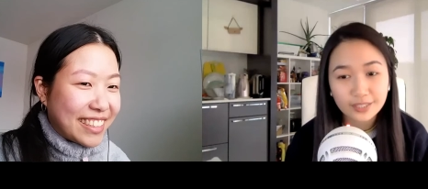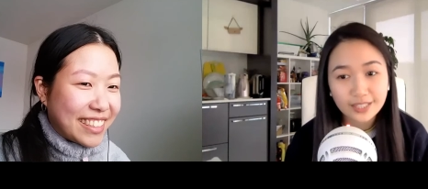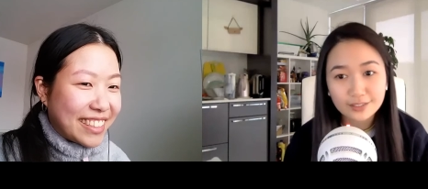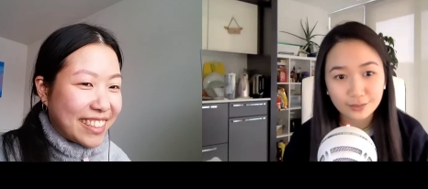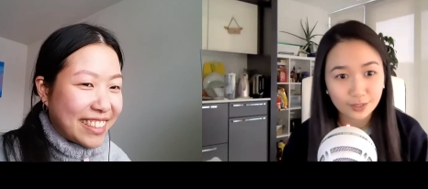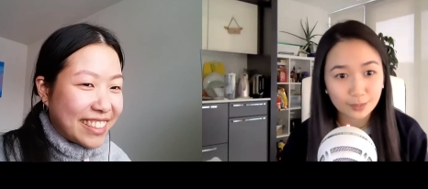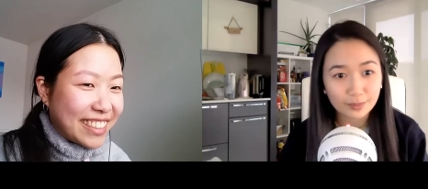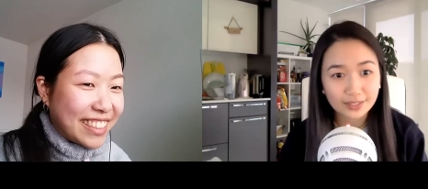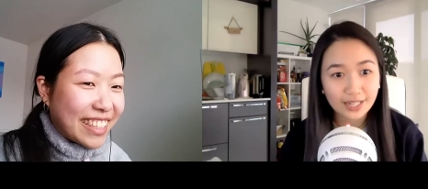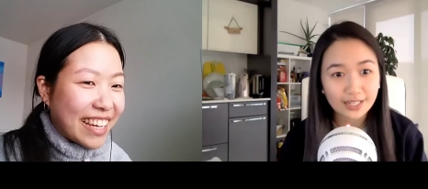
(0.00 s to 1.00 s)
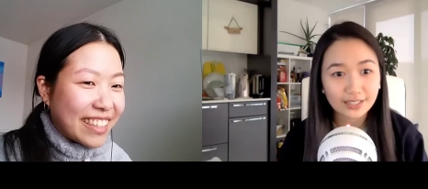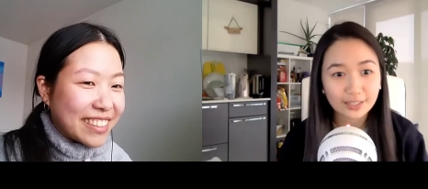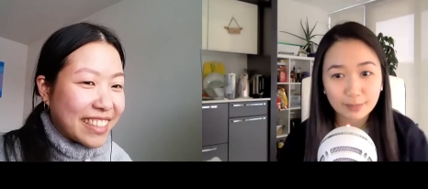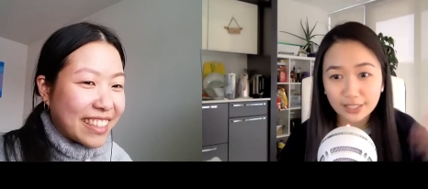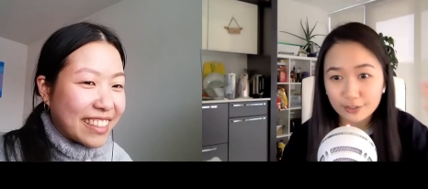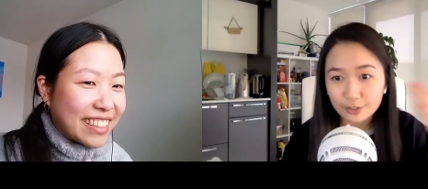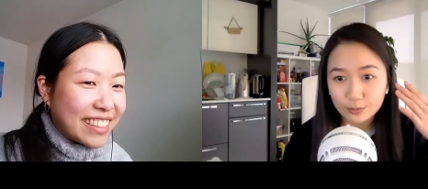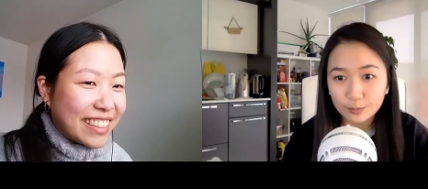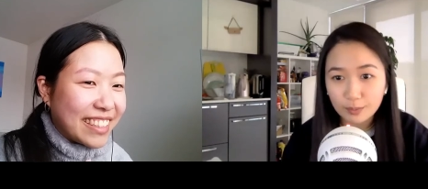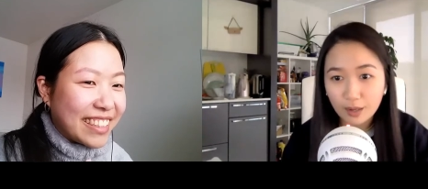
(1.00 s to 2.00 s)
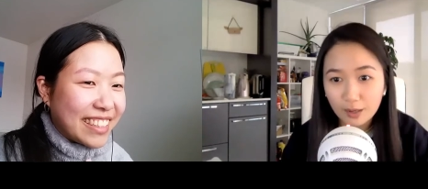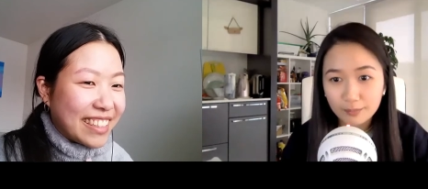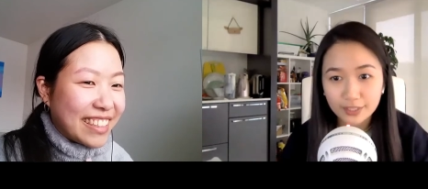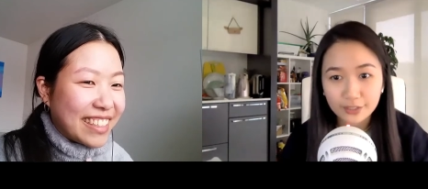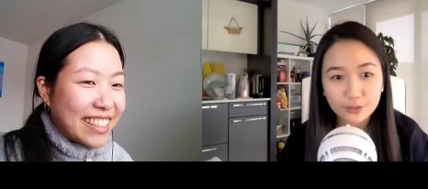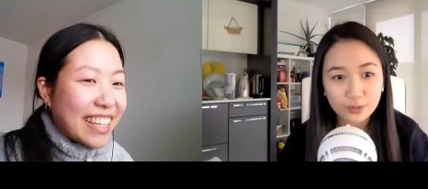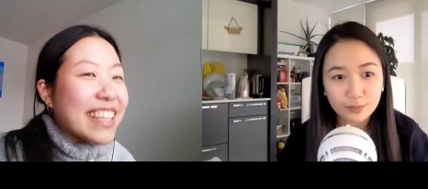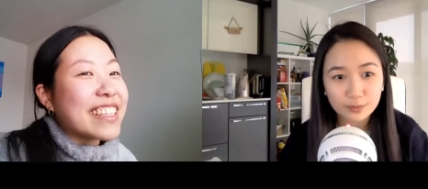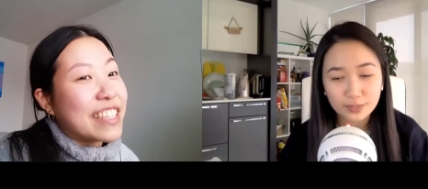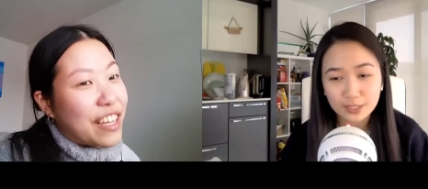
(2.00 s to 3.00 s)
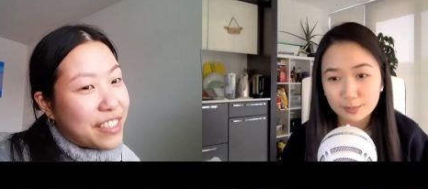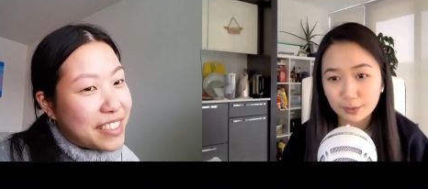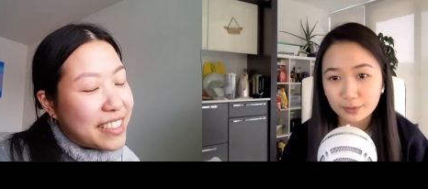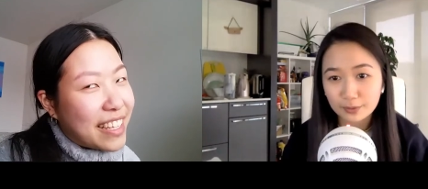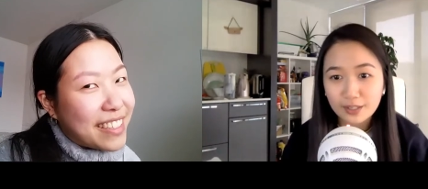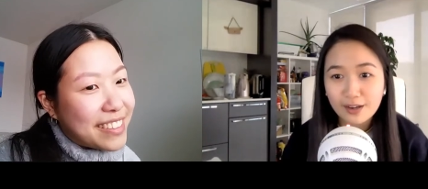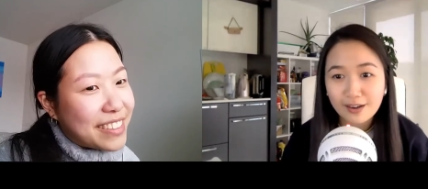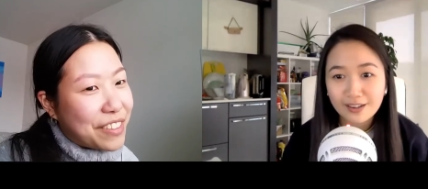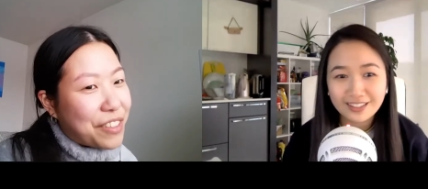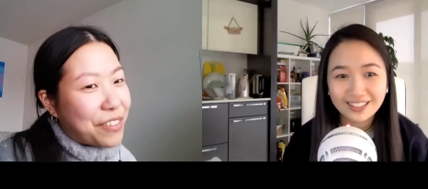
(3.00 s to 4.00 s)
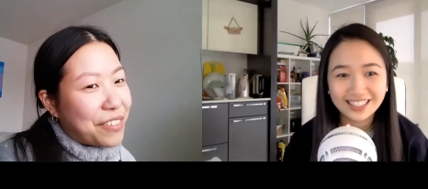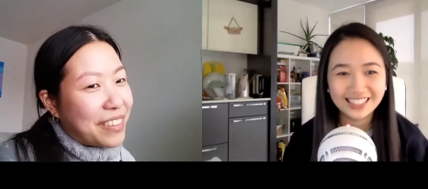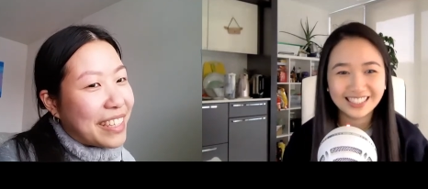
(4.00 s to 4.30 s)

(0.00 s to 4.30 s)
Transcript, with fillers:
Speaker 1: know, kids don't think about yeah, that. Exactly. Like my ears would pop, my eardrums yes, would explode. Yes, you know,